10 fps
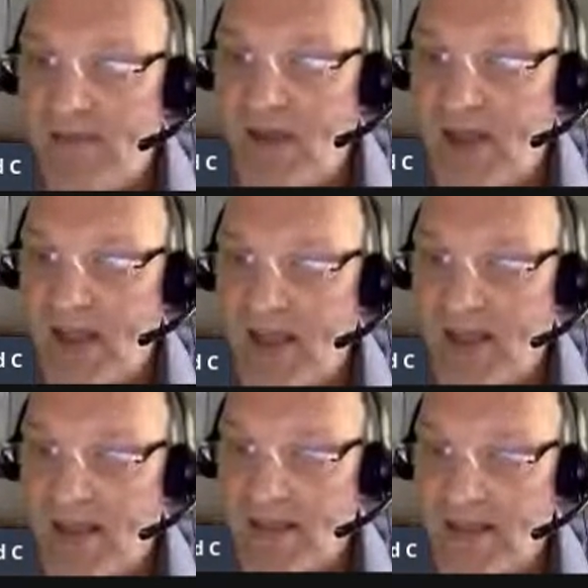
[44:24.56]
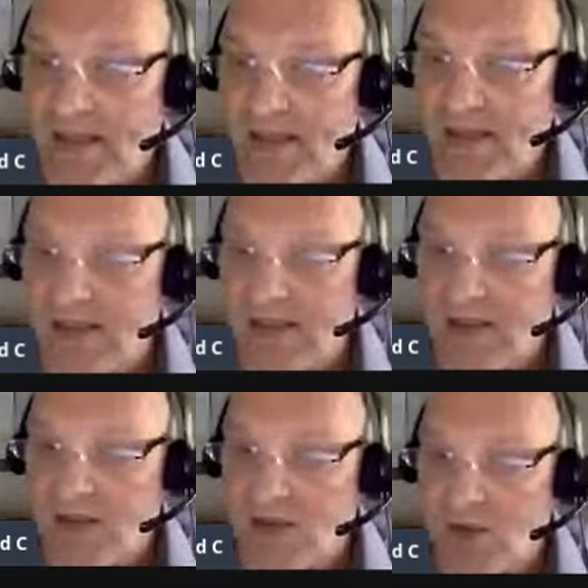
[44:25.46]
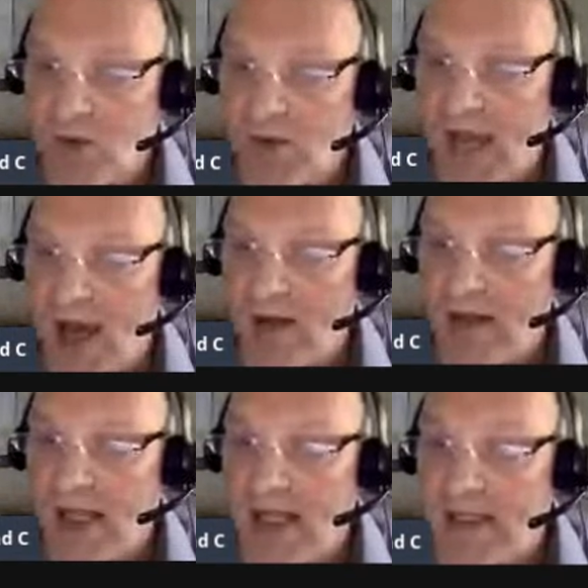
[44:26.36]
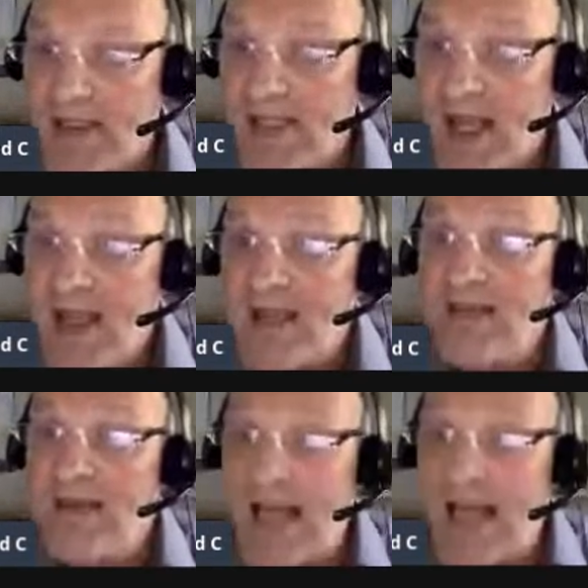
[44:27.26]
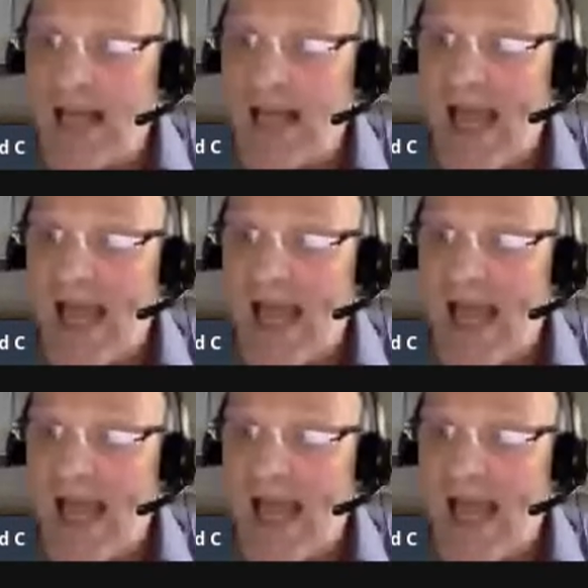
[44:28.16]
it is, you scroll down, is less than